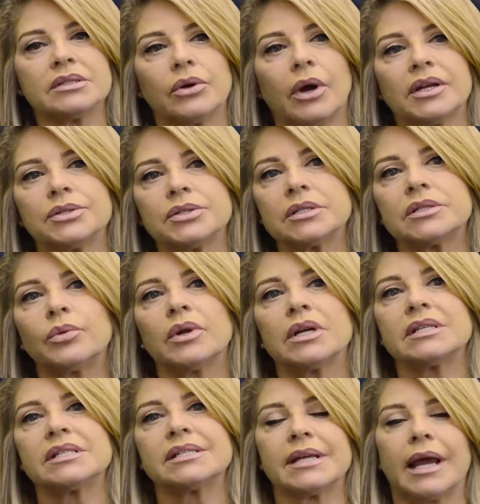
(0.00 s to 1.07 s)
So I just want
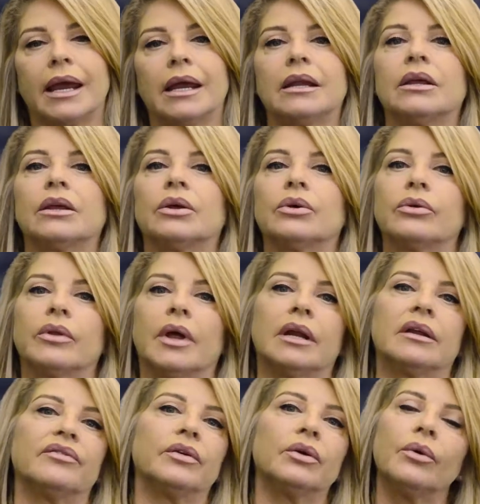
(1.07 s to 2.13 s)
to say to you that
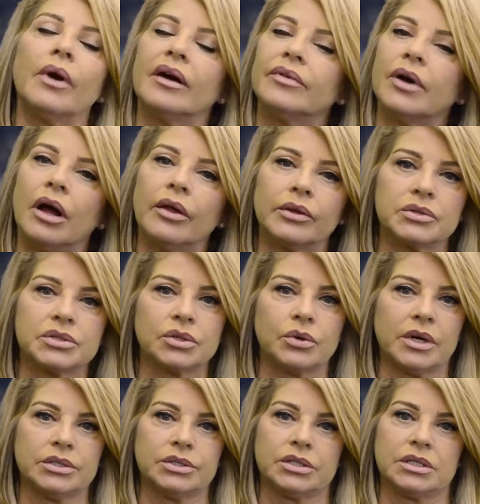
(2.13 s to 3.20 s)
if you have all those
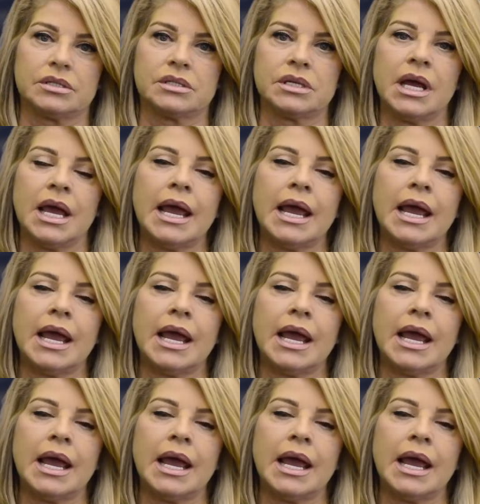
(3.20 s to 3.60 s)
questions,